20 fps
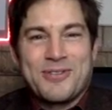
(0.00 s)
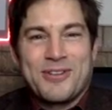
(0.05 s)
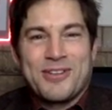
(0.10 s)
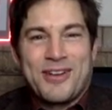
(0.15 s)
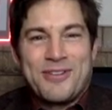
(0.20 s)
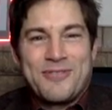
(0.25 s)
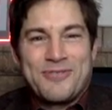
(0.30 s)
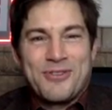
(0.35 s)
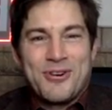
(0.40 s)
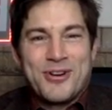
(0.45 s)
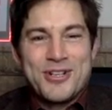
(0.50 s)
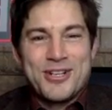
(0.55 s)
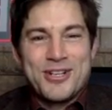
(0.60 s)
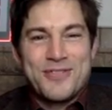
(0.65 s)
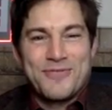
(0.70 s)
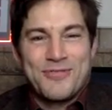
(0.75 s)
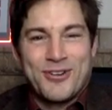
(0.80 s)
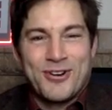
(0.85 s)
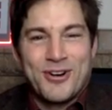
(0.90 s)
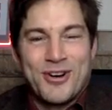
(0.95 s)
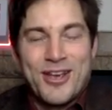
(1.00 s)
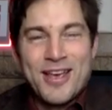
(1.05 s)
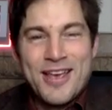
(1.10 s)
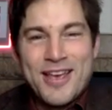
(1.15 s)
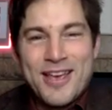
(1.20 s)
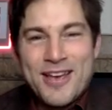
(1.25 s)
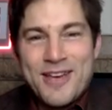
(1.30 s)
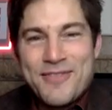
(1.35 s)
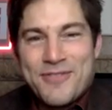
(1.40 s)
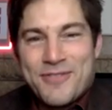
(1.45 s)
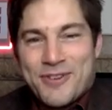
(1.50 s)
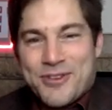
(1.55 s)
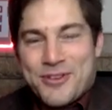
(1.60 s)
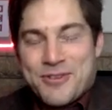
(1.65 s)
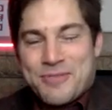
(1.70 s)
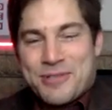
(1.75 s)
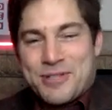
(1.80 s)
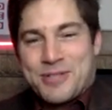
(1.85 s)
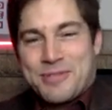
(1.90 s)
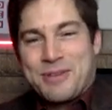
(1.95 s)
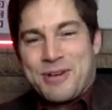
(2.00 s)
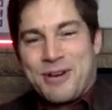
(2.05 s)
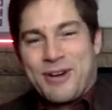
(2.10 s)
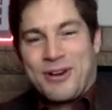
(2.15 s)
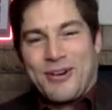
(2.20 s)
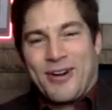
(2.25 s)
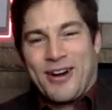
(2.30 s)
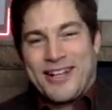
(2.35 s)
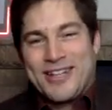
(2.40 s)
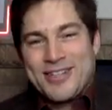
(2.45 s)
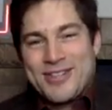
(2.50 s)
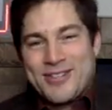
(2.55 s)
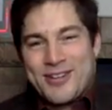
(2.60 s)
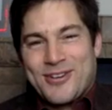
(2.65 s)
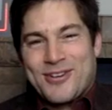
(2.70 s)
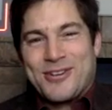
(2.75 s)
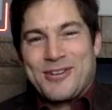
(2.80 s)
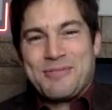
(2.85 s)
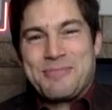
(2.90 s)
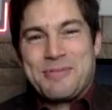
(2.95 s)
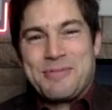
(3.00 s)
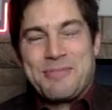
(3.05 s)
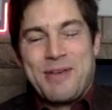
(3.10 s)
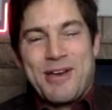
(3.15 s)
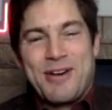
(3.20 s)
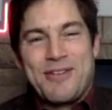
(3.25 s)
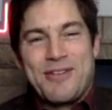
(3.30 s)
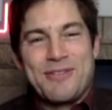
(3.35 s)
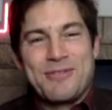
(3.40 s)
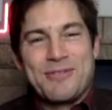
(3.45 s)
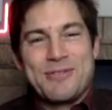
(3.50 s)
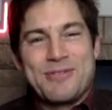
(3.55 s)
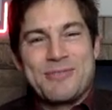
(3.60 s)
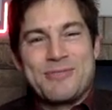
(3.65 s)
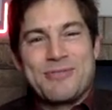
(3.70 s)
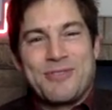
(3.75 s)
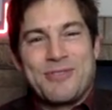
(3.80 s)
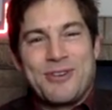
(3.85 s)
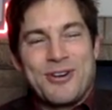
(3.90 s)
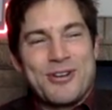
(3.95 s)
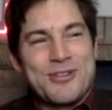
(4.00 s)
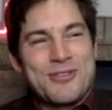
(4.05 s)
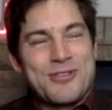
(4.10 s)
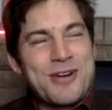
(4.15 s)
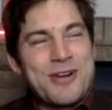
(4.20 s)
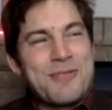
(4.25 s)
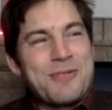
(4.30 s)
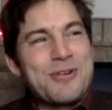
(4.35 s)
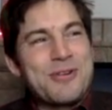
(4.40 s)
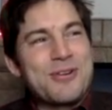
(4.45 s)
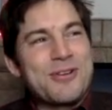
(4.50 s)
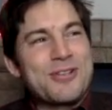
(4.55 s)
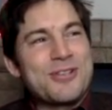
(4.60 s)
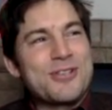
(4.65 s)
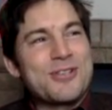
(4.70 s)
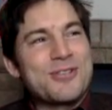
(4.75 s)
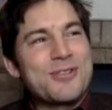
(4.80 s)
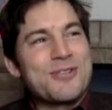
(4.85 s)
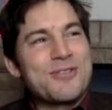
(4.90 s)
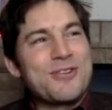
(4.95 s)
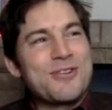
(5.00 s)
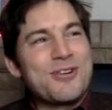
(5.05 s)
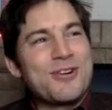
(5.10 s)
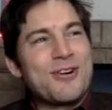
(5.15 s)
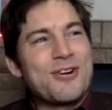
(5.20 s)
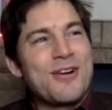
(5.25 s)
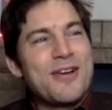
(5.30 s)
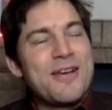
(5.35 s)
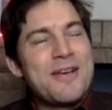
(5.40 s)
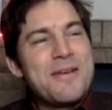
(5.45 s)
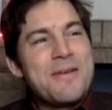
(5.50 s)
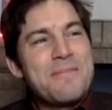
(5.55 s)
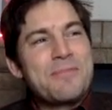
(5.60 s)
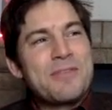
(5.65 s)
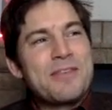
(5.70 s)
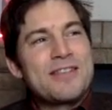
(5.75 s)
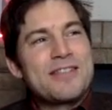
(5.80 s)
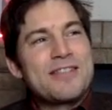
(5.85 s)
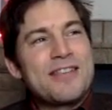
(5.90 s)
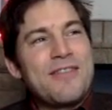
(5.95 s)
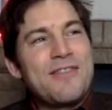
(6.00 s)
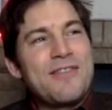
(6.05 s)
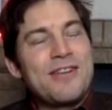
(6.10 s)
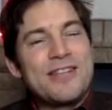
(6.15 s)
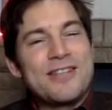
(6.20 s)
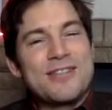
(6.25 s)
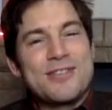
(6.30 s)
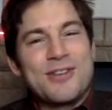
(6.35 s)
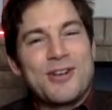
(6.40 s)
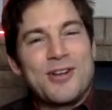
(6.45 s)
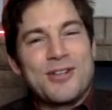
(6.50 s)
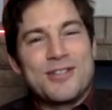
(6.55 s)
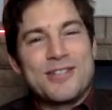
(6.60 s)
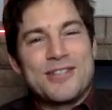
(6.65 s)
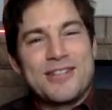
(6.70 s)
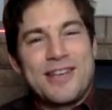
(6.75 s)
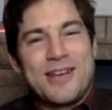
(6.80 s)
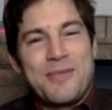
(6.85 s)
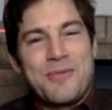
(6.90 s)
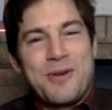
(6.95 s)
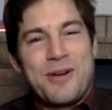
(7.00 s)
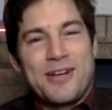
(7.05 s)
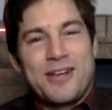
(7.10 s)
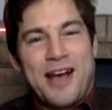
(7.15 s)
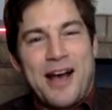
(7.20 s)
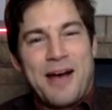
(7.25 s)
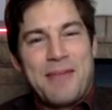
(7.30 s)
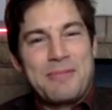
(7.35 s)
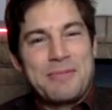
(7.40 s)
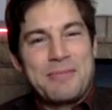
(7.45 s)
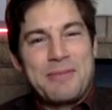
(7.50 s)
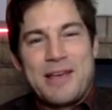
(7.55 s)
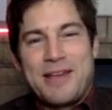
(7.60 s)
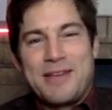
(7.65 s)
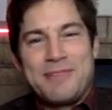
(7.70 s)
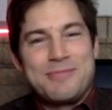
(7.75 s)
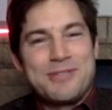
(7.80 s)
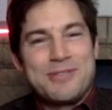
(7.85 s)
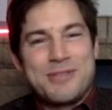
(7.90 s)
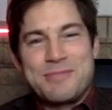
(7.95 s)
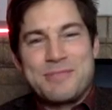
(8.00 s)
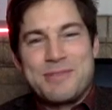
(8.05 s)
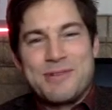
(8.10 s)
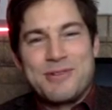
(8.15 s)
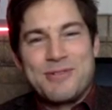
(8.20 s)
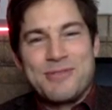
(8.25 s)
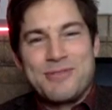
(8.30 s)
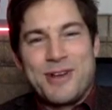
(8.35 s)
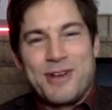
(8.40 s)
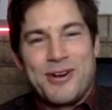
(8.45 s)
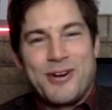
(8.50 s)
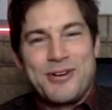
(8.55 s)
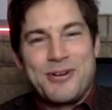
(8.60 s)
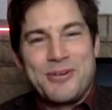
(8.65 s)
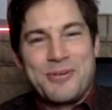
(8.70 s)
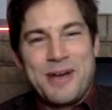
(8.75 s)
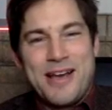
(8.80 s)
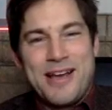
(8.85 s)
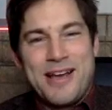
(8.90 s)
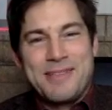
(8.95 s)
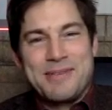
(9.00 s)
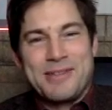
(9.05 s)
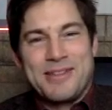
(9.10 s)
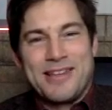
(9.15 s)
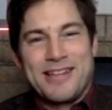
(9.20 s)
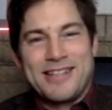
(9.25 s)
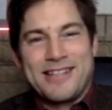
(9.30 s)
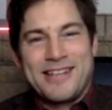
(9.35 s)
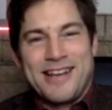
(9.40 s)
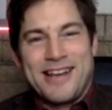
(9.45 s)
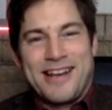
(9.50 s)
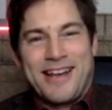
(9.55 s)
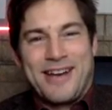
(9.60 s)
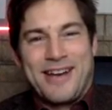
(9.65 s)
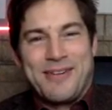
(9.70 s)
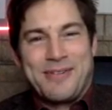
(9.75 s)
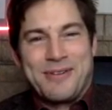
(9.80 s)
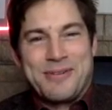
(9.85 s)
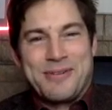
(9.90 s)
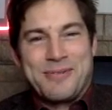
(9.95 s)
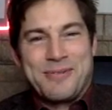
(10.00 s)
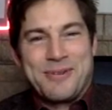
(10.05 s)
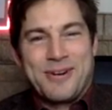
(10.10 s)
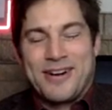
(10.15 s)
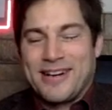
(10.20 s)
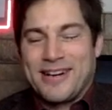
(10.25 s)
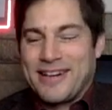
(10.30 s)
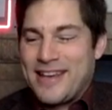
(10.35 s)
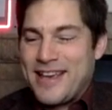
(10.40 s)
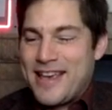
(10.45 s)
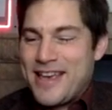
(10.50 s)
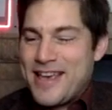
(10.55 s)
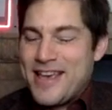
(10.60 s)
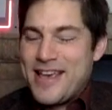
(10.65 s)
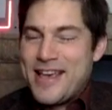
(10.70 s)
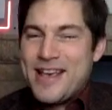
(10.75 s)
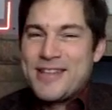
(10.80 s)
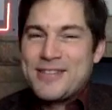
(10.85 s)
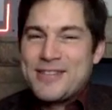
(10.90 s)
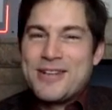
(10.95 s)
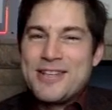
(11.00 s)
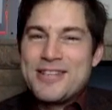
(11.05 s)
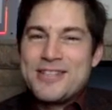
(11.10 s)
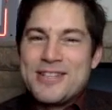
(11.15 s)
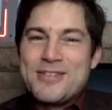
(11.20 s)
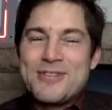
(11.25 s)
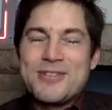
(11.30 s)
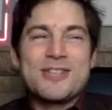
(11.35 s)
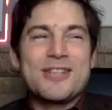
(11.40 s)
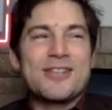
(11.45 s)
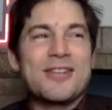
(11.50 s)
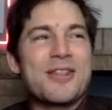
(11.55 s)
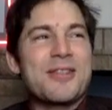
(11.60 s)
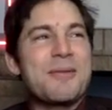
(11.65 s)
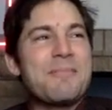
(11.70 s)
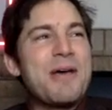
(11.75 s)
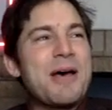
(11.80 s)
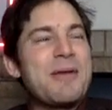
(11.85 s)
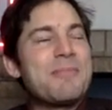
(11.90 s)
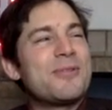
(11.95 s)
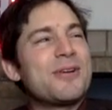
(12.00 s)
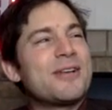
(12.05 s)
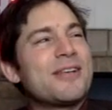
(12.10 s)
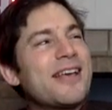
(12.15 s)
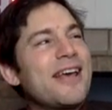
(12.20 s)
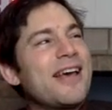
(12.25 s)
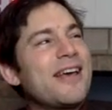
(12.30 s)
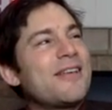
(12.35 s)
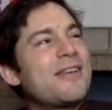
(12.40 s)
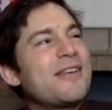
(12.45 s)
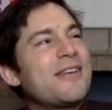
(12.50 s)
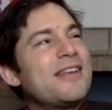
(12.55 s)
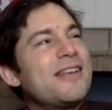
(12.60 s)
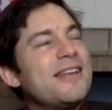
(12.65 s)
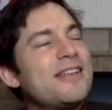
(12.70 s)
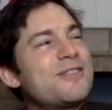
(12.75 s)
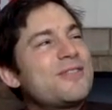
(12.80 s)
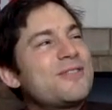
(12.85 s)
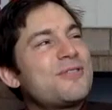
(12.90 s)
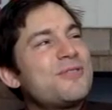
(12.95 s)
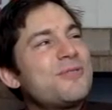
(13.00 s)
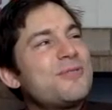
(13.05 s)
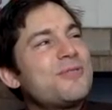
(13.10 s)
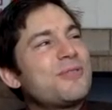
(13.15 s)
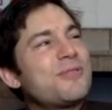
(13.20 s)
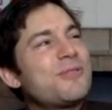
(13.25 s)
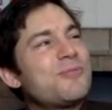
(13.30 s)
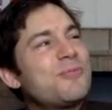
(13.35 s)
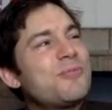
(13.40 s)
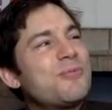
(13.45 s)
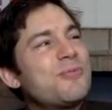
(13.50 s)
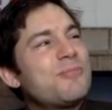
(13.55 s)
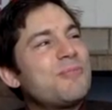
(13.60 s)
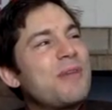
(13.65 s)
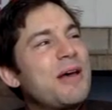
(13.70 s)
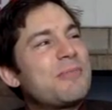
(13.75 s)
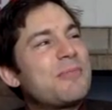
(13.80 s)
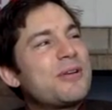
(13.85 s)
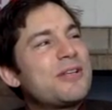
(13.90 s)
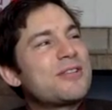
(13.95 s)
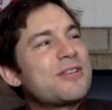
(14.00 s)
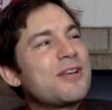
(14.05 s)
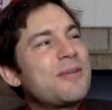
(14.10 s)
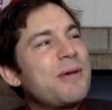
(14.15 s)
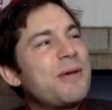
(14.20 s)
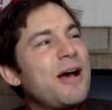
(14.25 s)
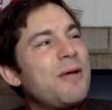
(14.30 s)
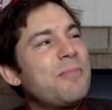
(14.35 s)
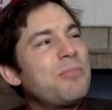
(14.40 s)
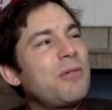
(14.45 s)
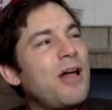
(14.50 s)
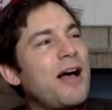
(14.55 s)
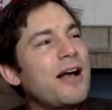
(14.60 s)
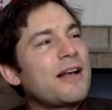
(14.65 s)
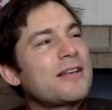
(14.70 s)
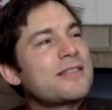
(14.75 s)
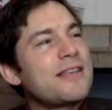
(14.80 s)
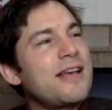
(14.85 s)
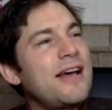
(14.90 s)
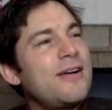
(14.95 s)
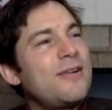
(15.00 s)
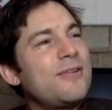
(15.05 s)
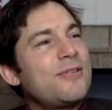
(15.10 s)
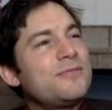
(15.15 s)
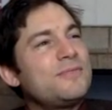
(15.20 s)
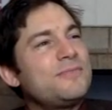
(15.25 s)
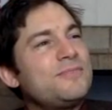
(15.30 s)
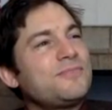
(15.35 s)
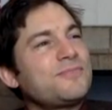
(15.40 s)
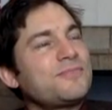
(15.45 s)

really unfortunate for human spirit, right? So it would be better if it was reversed, right? Where you could just sort of hear 7 insults and get 1 compliment and just be right on your way. But that's not how we work. So it is interesting that the memory, yeah, it's true. Memory somehow blocks out